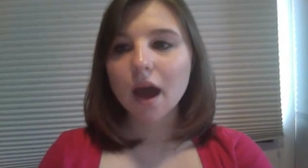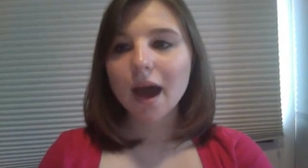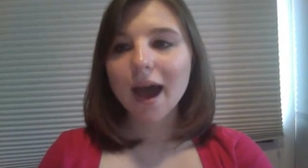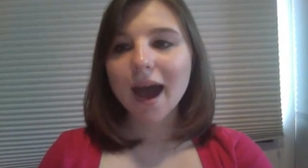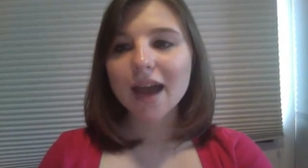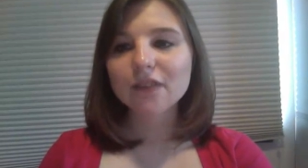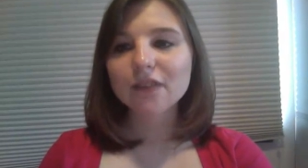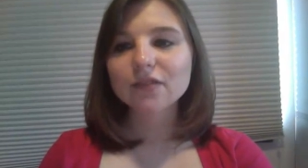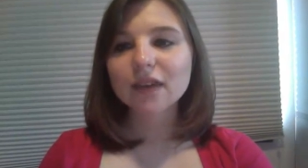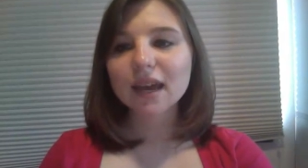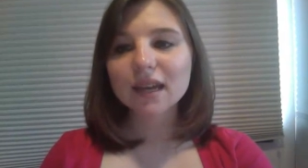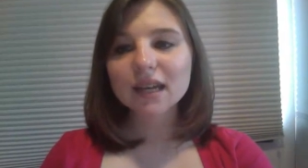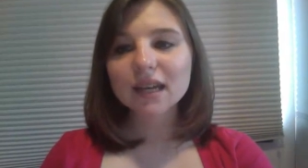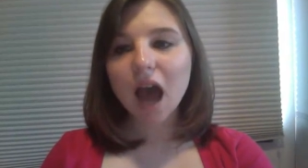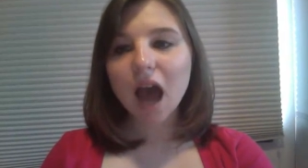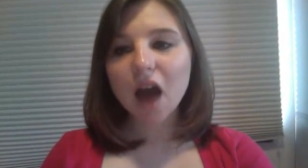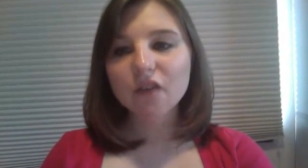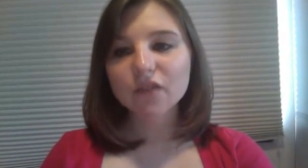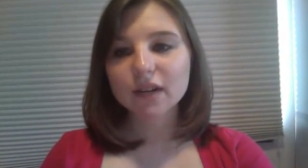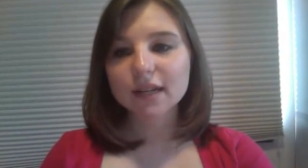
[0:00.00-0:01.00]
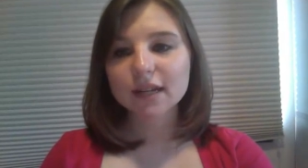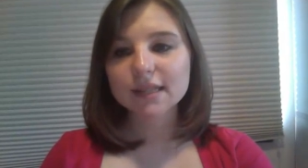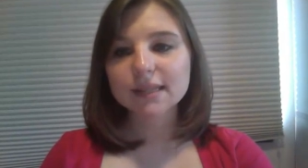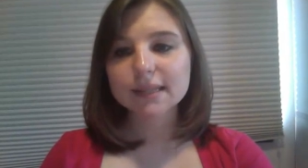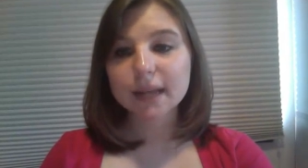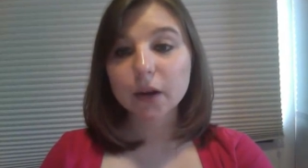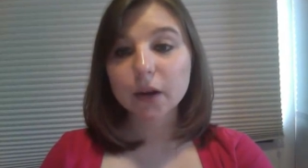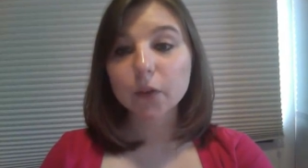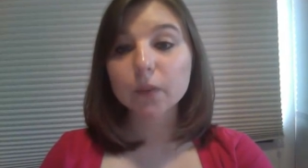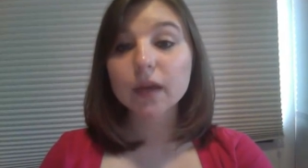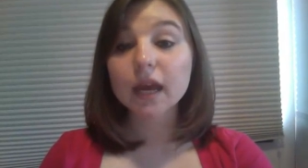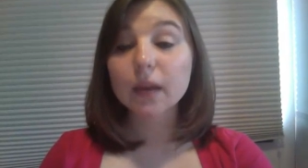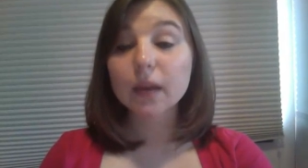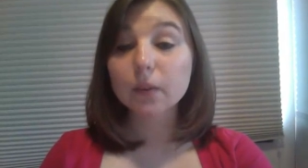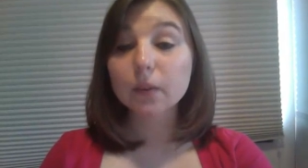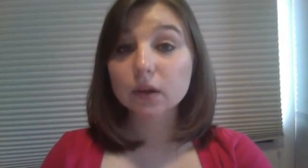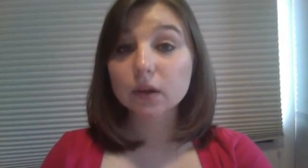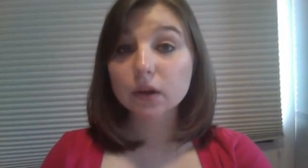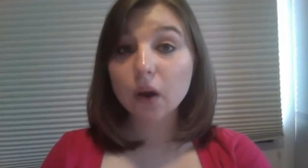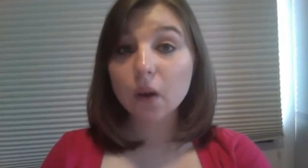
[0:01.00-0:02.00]
I have gained confidence that I will be
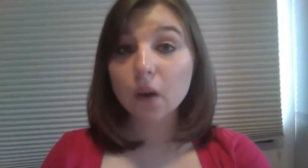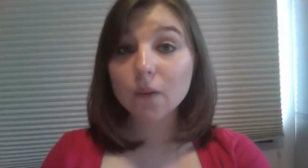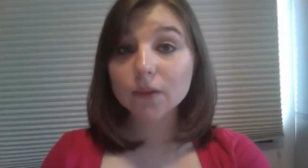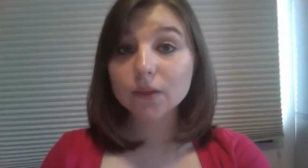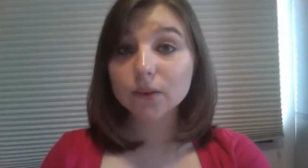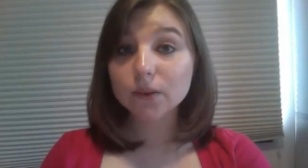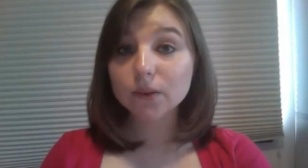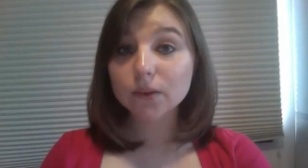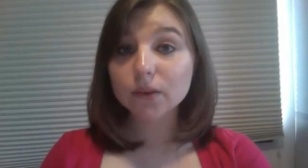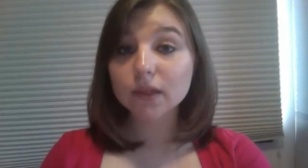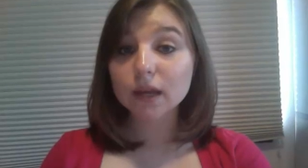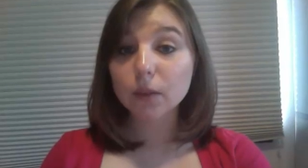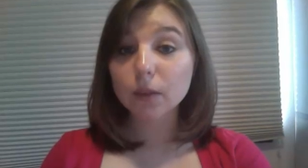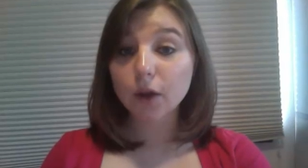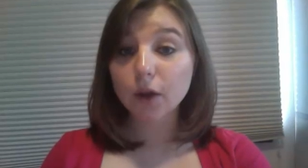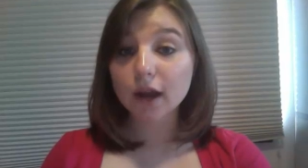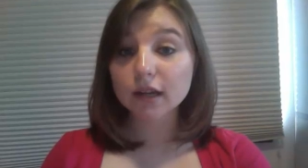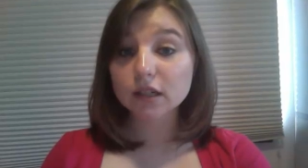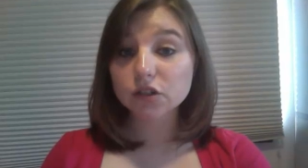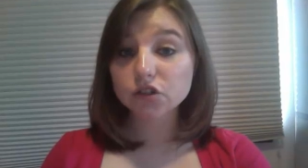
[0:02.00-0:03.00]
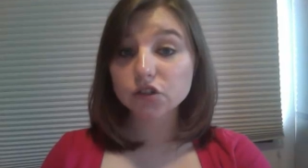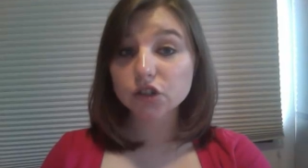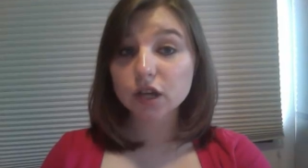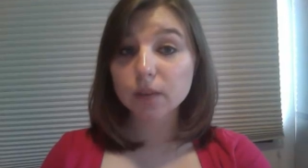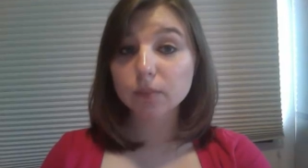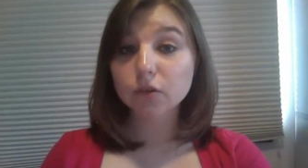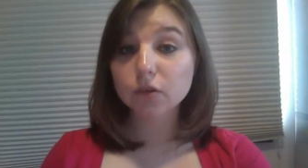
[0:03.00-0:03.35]
able to go through the apprenticeship,